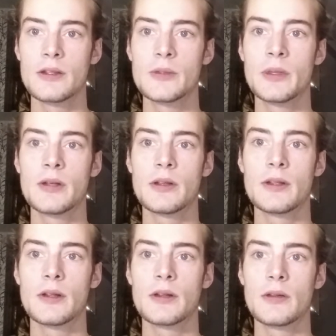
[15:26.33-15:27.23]
is meant
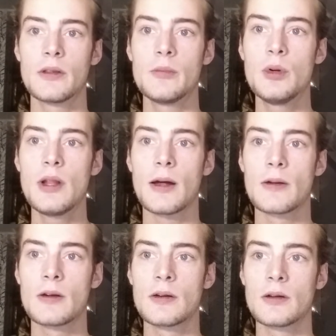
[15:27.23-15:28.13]
the Buddha,
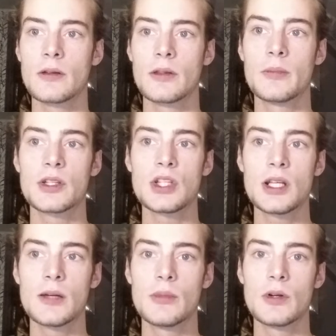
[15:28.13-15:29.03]
the
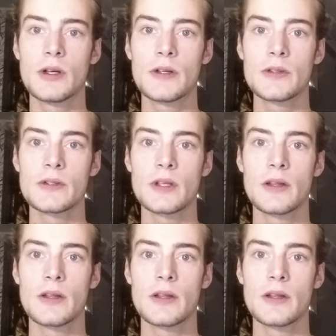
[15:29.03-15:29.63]
Pacceka Buddhas,